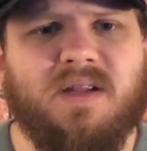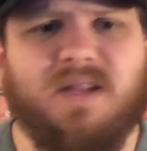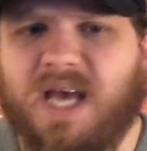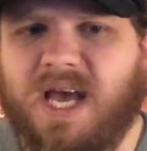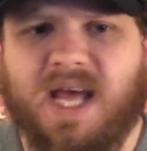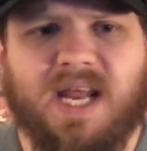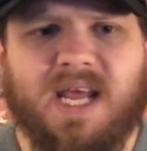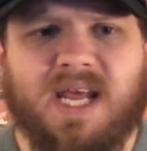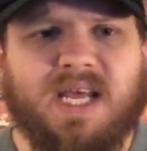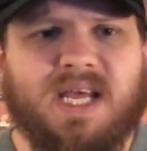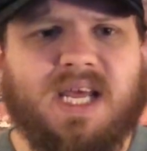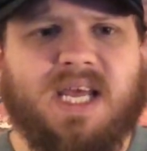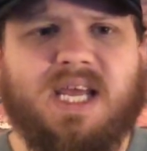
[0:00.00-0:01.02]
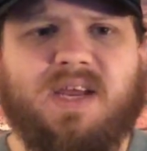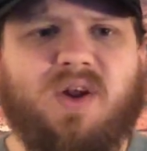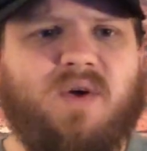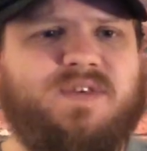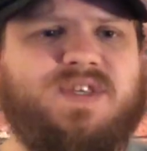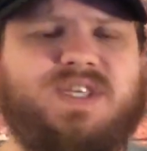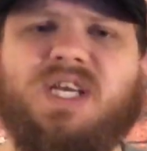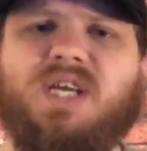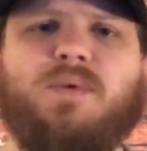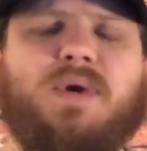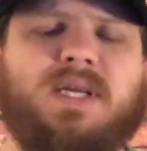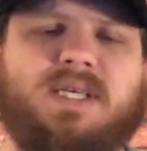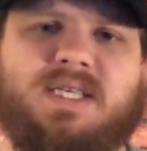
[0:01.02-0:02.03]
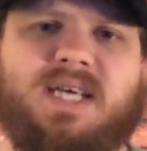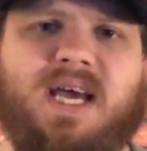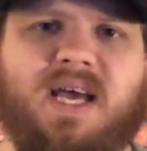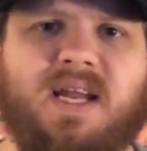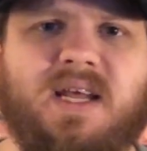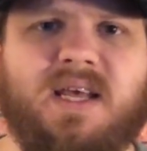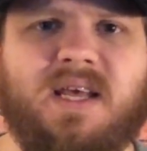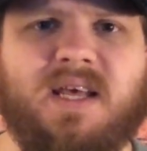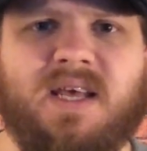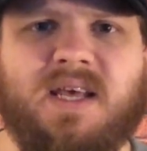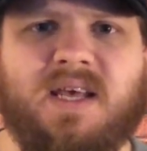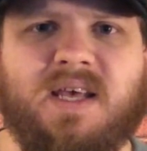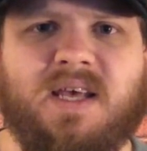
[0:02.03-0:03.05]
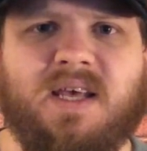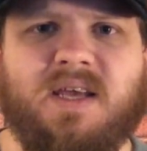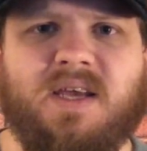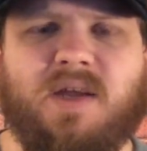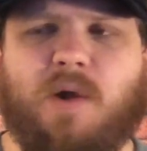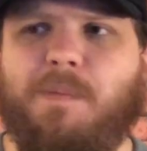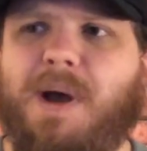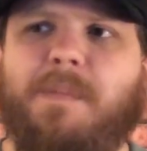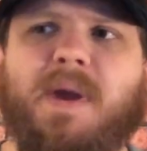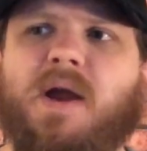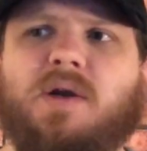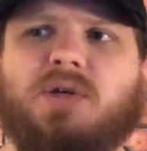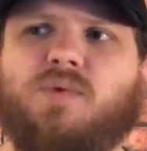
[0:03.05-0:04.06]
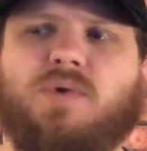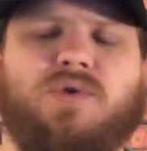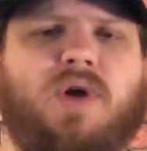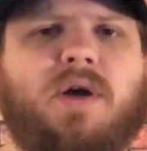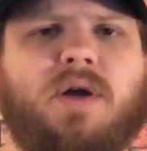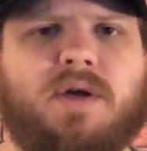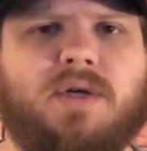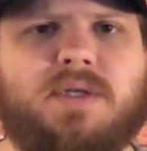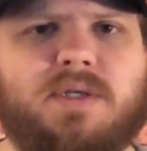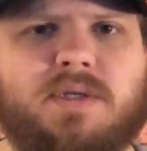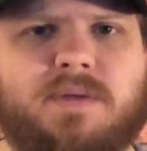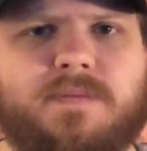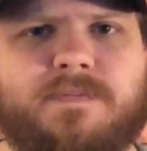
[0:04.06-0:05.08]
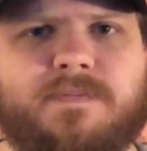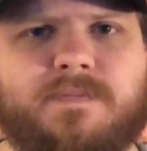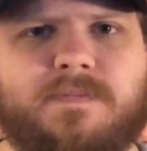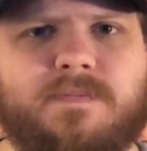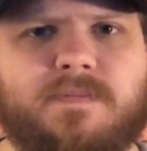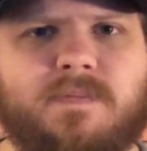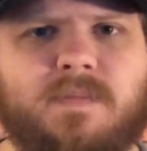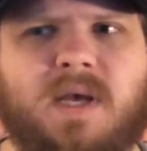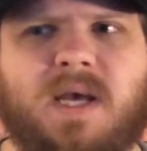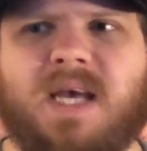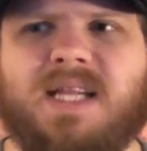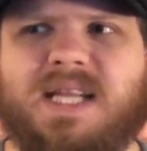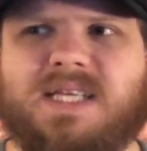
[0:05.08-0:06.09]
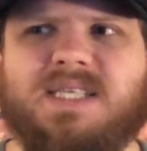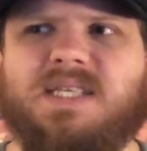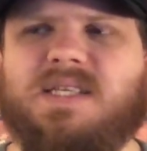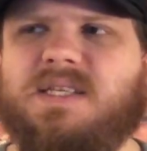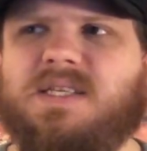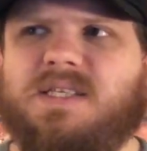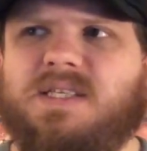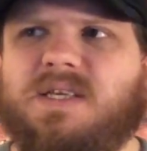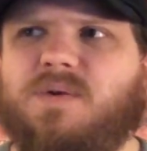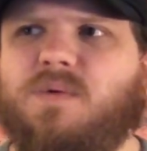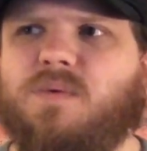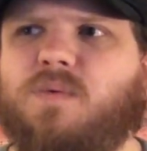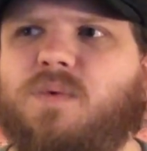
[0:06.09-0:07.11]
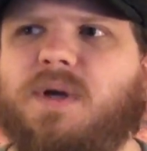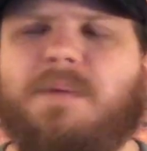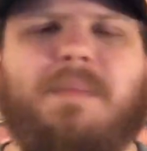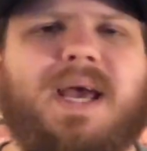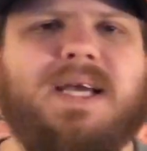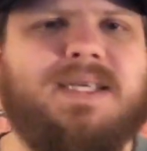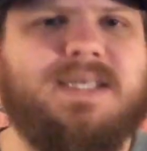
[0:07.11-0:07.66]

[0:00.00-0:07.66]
That, if she would have said, my parents were drunkards, that still wouldn't make